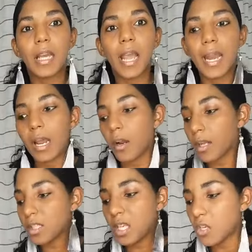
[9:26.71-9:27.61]
and I'm gonna
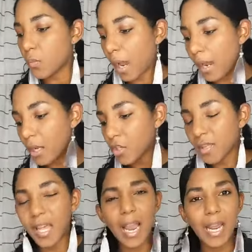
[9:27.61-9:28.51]
teach
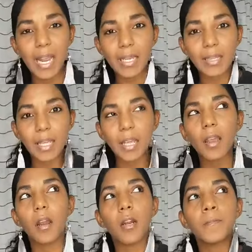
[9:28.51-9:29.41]
Josiah next
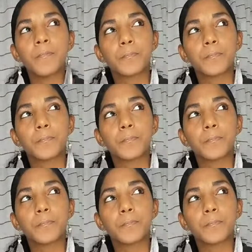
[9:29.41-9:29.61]
year